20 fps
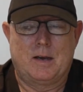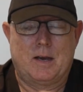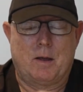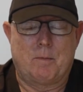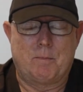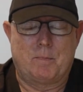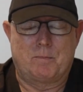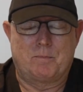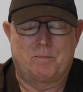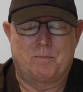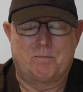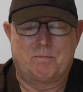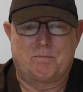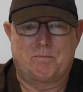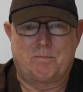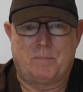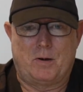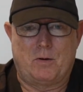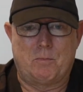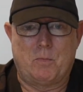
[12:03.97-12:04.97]
Now,
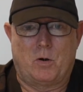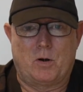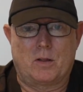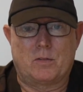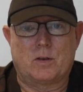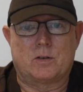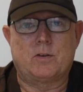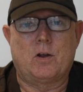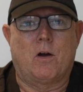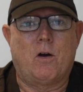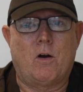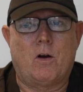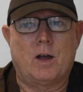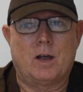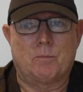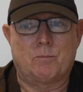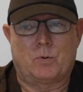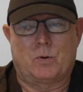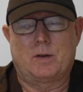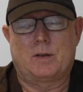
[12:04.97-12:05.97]
bear in mind at the
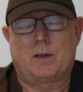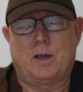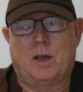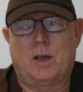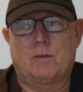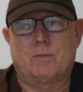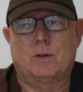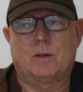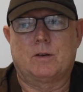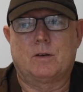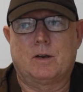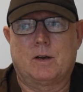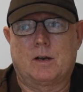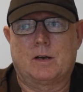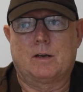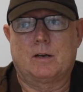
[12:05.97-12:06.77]
time, pre-COVID,